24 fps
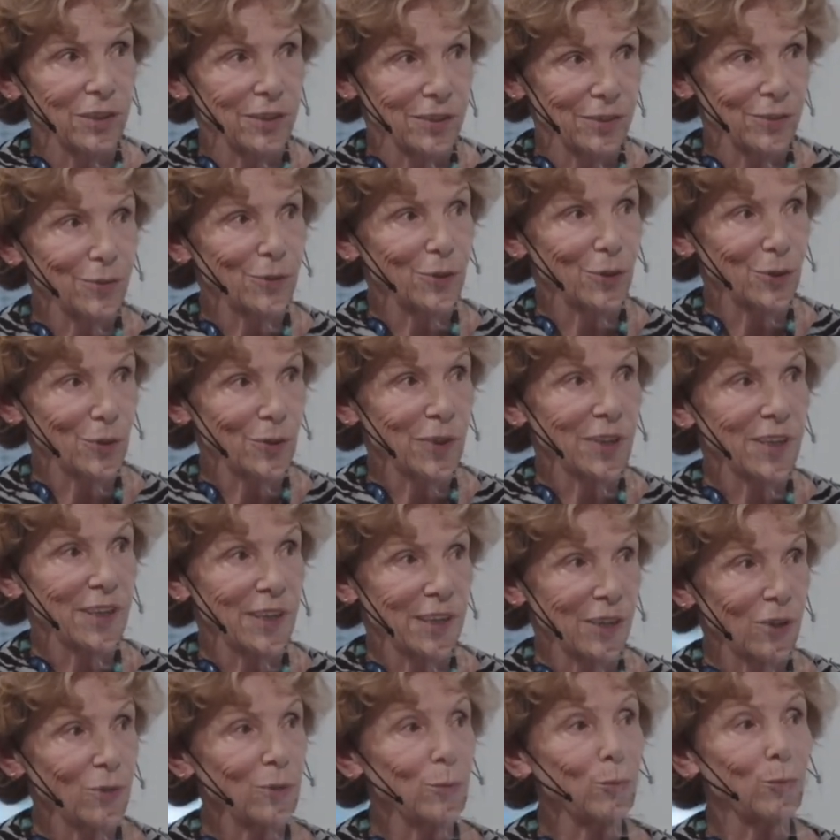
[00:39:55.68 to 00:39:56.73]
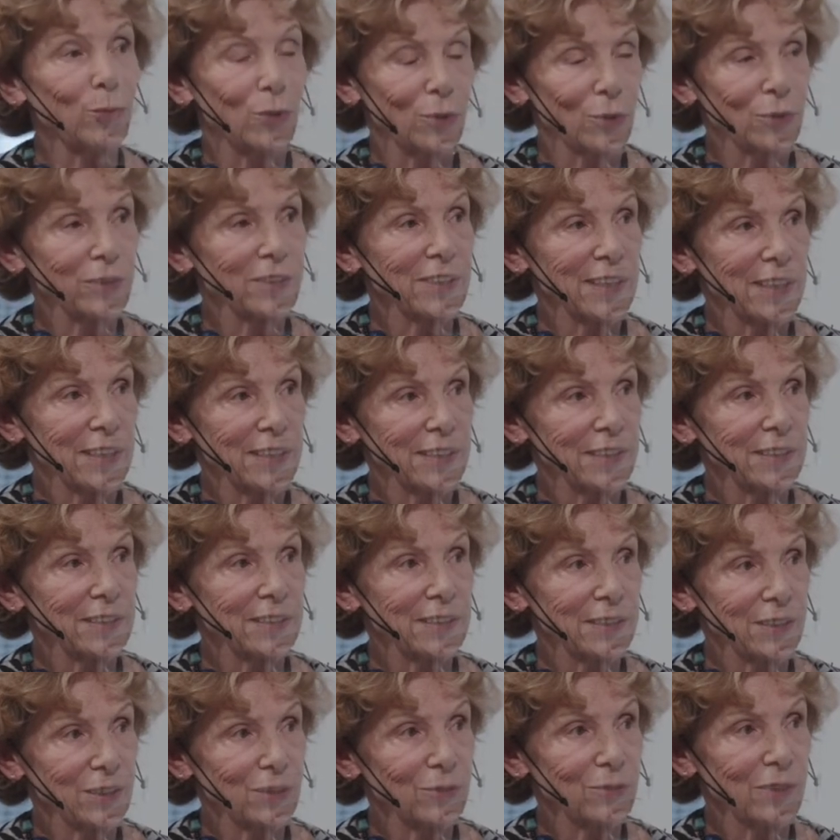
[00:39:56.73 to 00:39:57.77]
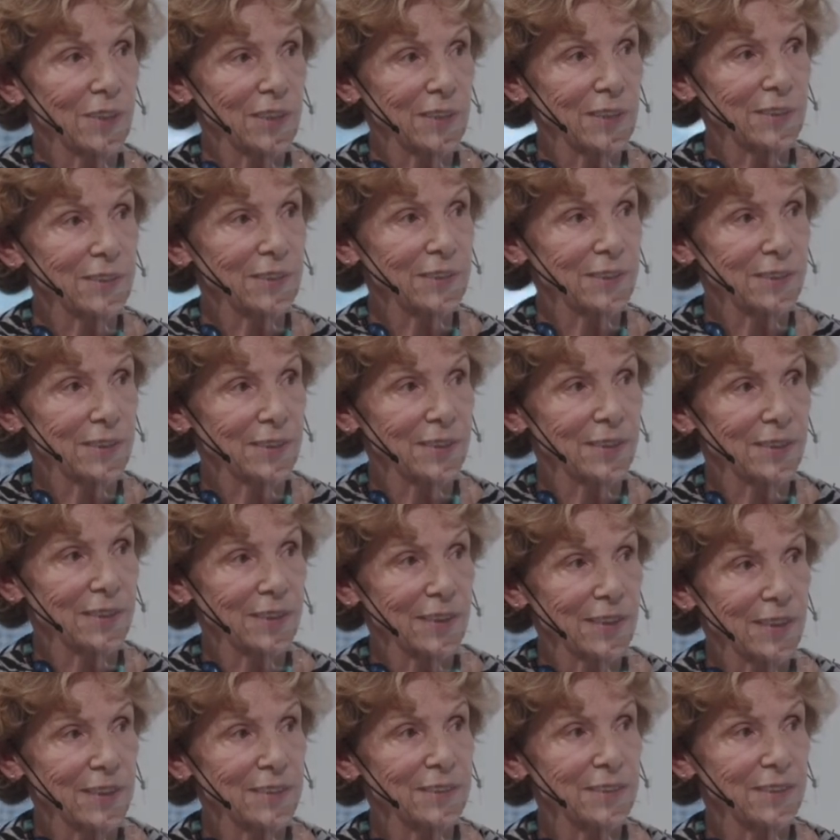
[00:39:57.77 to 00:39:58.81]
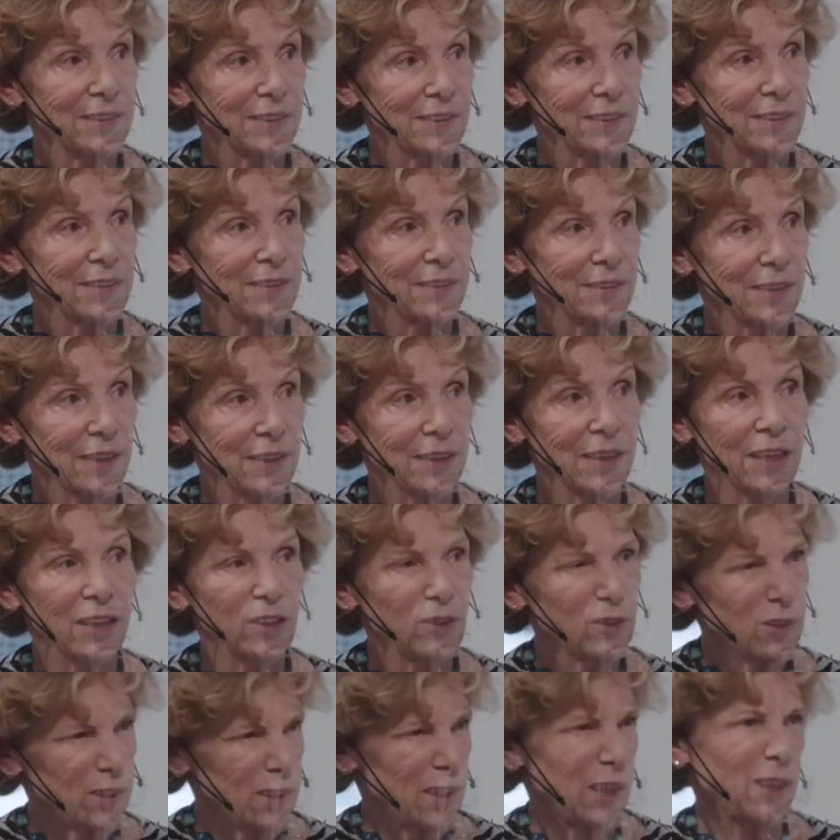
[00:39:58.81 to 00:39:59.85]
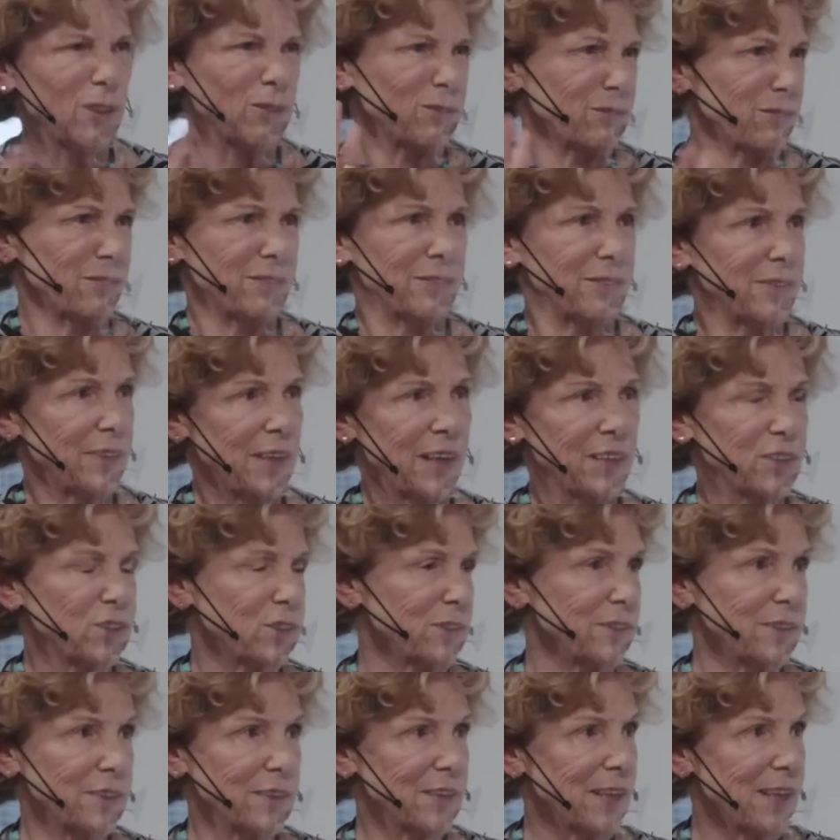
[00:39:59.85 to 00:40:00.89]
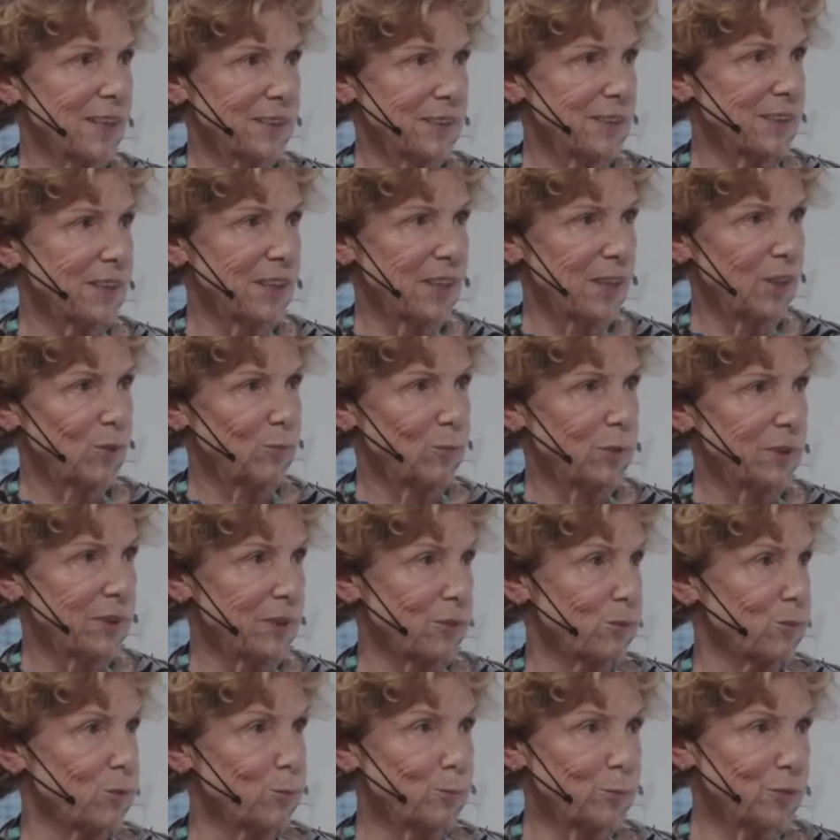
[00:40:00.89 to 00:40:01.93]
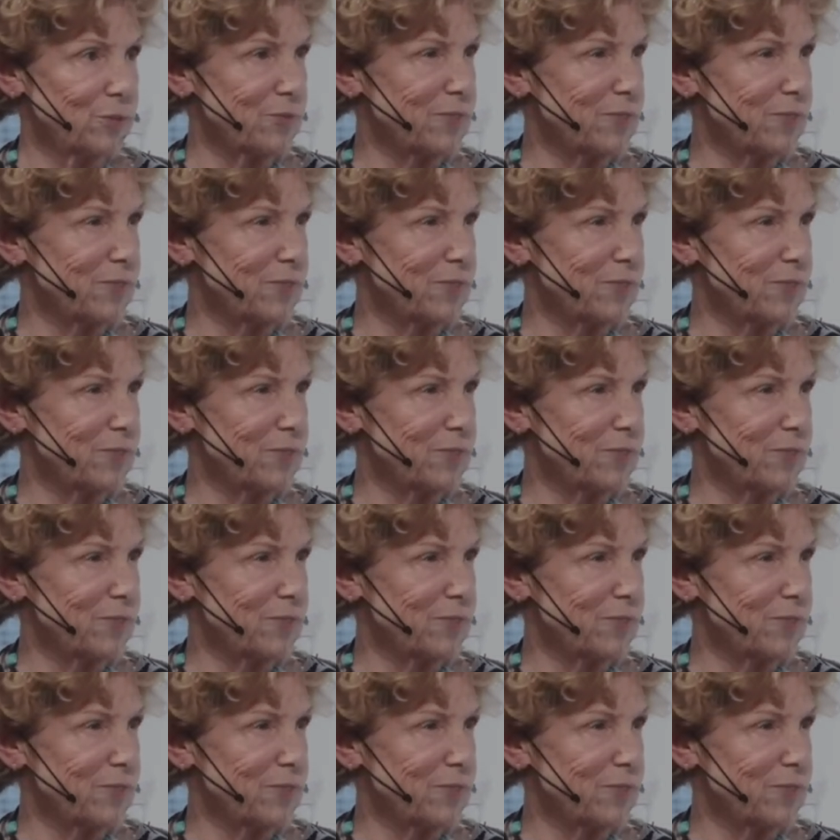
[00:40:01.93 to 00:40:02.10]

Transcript: you know, how important that is to us as a country, how actually the landscape and the group of